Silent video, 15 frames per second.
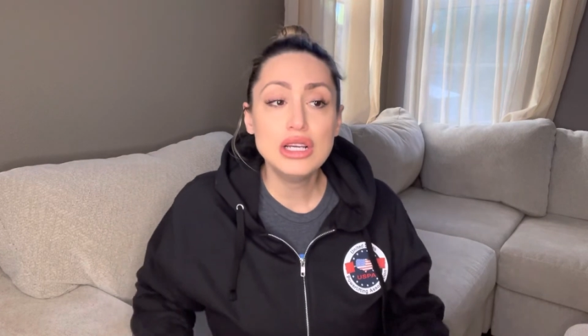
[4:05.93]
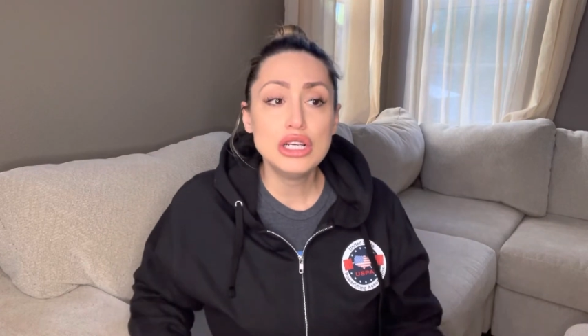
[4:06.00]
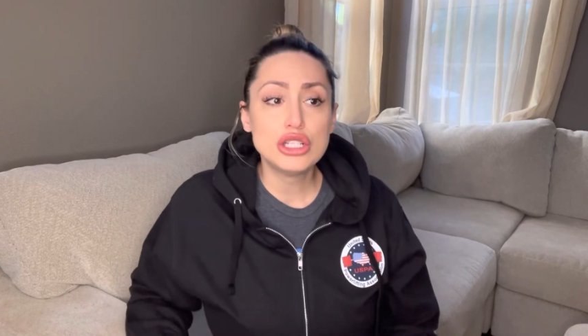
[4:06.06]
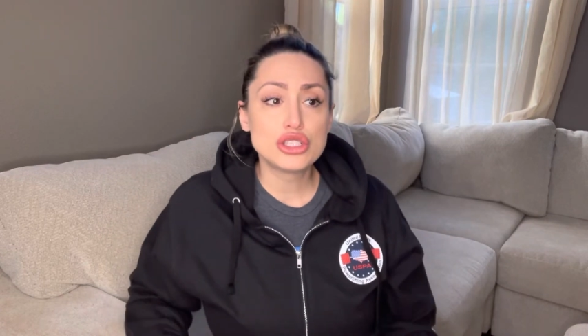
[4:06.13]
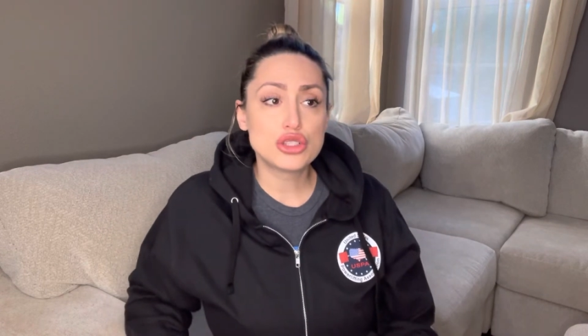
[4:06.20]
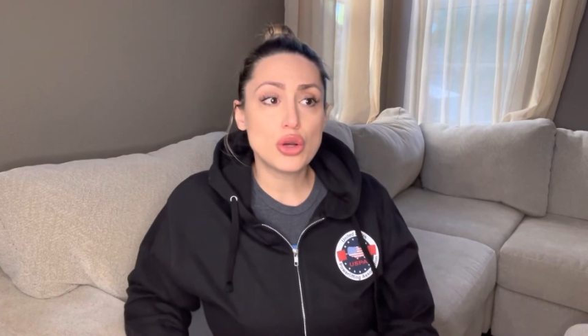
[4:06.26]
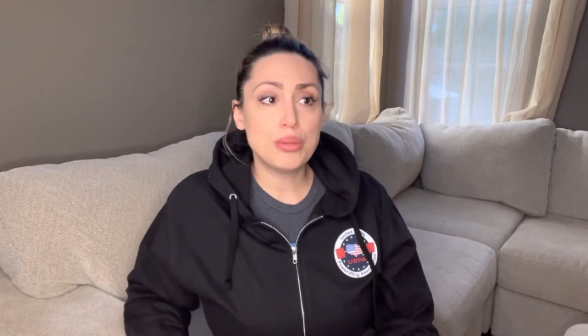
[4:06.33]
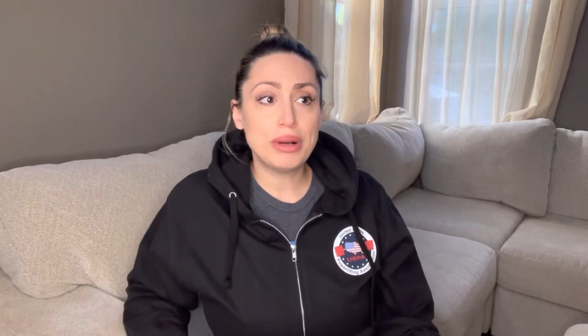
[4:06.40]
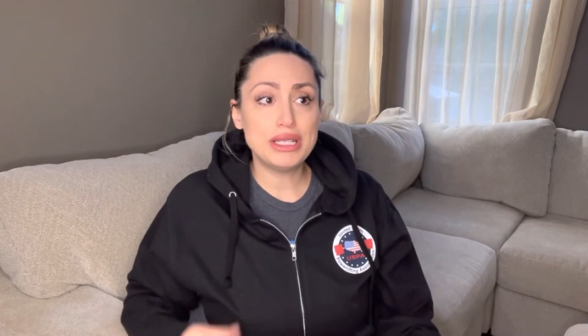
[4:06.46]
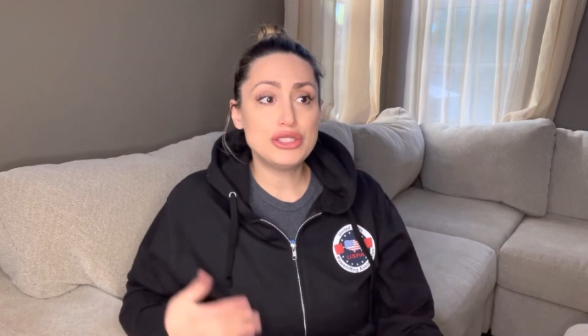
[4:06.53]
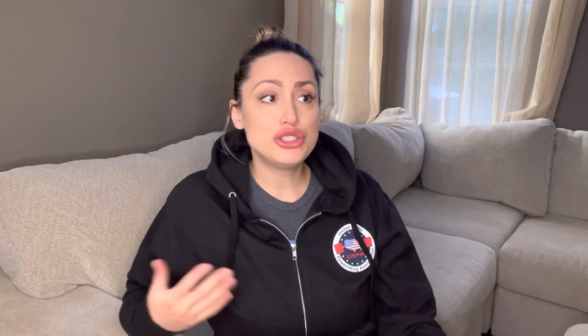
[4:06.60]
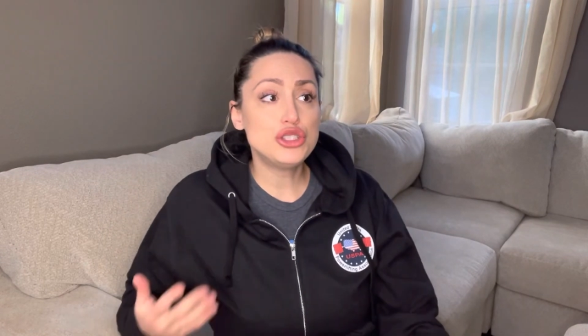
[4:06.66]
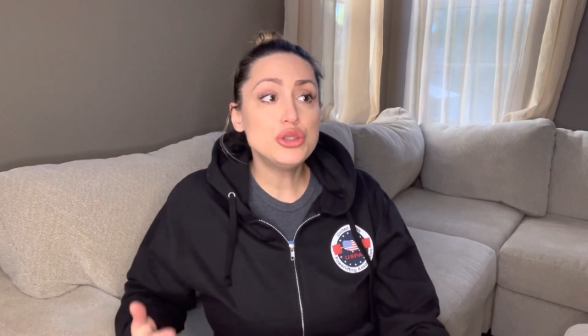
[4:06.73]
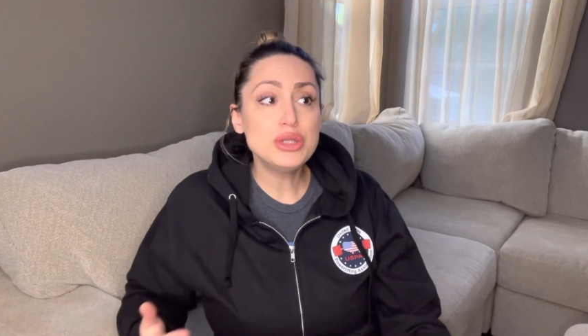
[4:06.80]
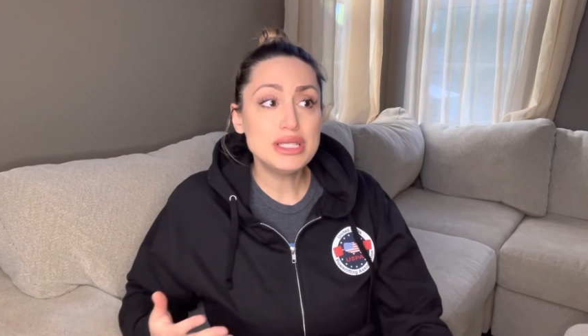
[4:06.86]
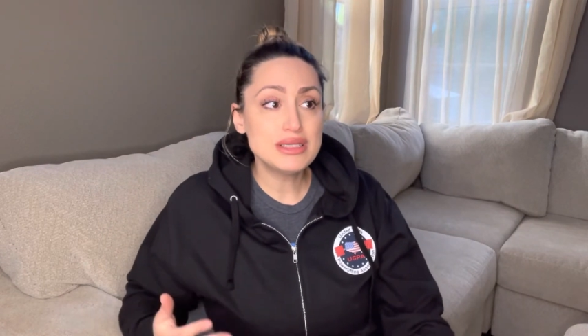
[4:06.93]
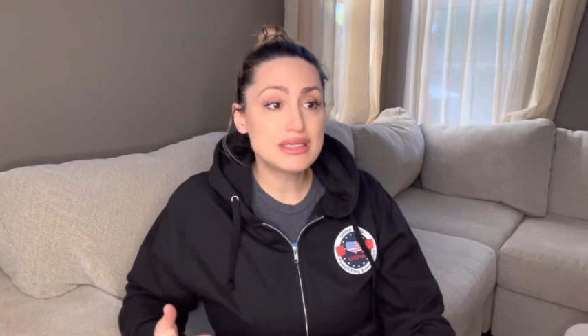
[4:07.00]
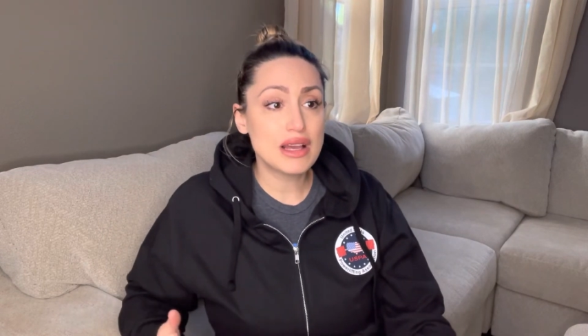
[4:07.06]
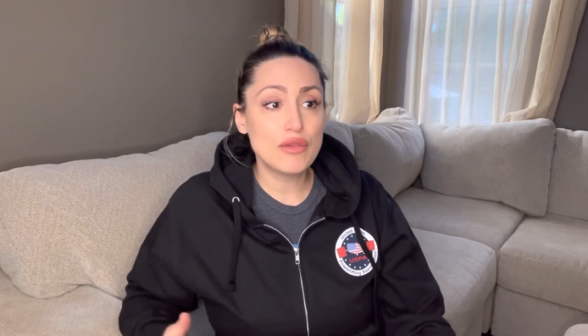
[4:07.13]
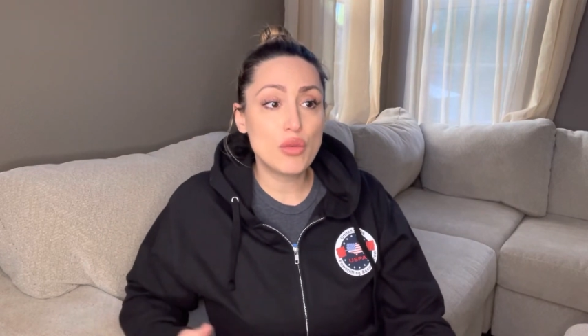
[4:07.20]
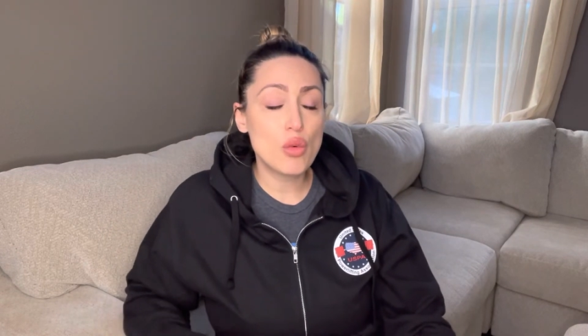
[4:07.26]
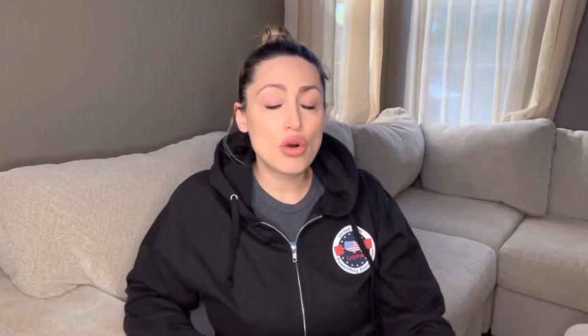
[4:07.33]
So my students
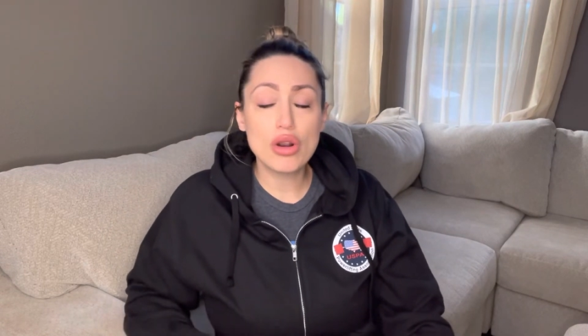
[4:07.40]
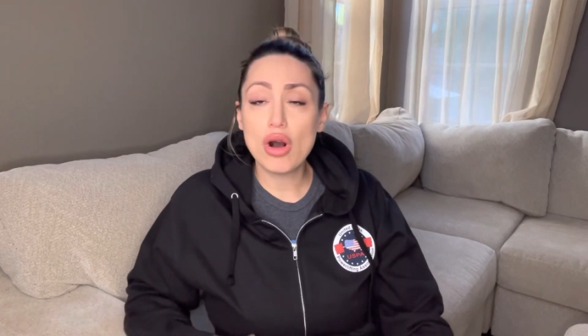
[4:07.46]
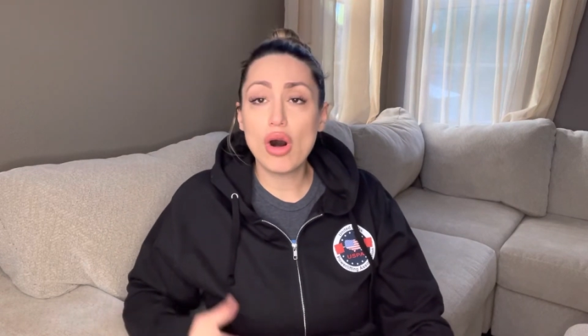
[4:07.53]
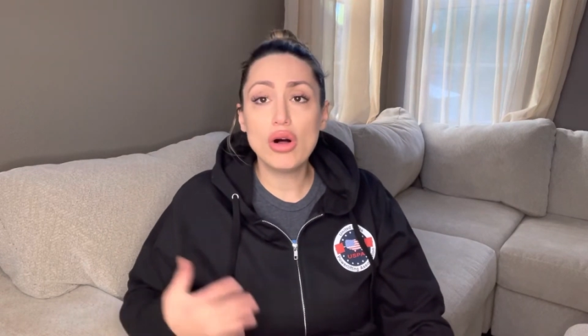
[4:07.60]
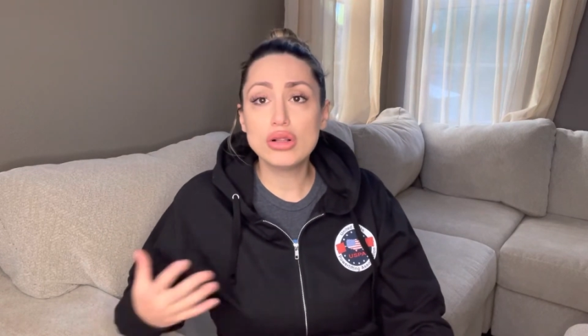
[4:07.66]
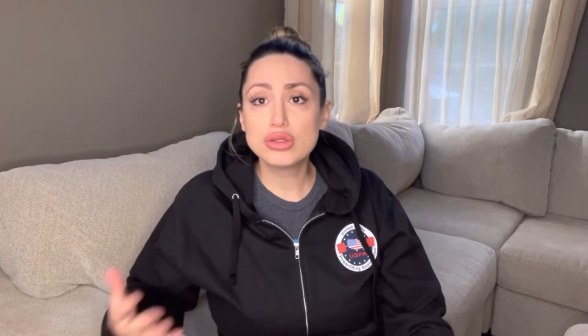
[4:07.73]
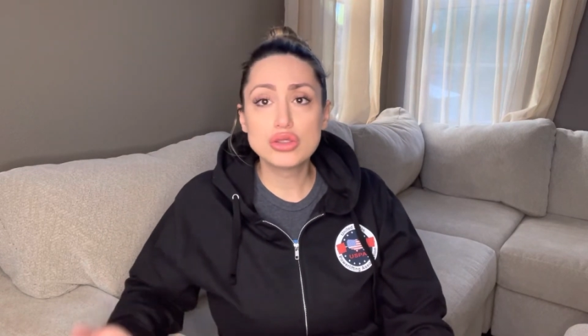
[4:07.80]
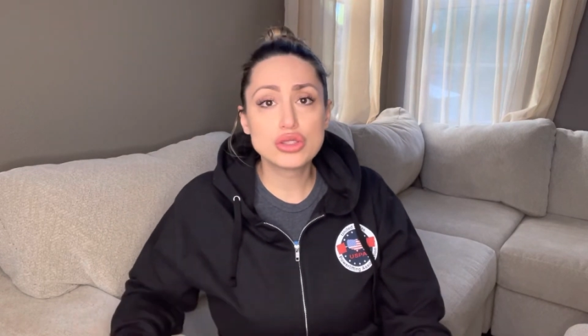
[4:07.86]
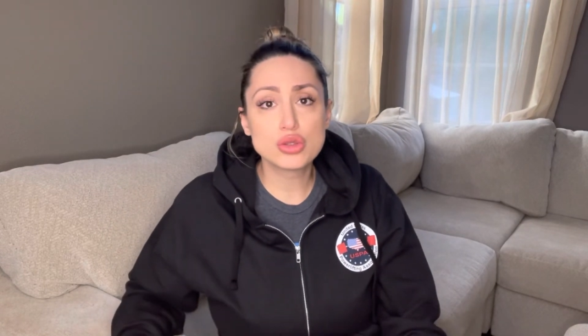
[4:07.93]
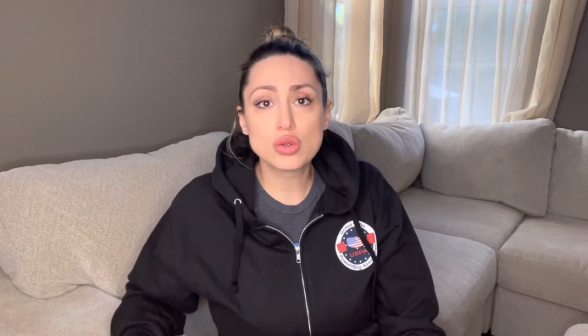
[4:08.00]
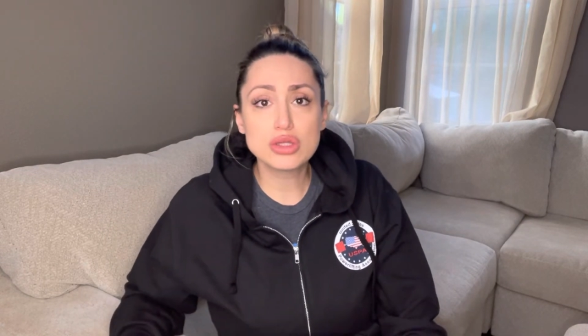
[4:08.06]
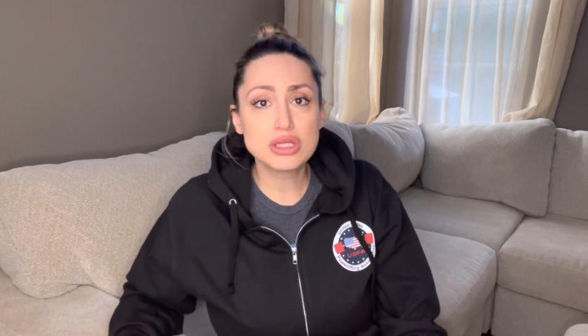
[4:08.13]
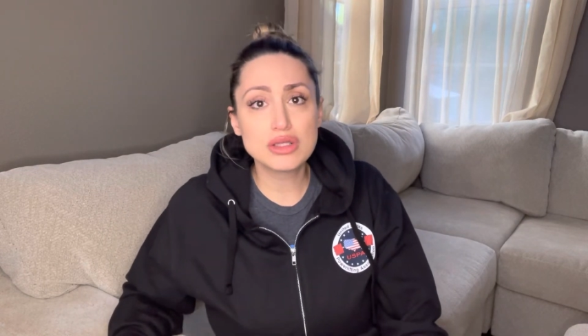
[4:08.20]
have worn all sorts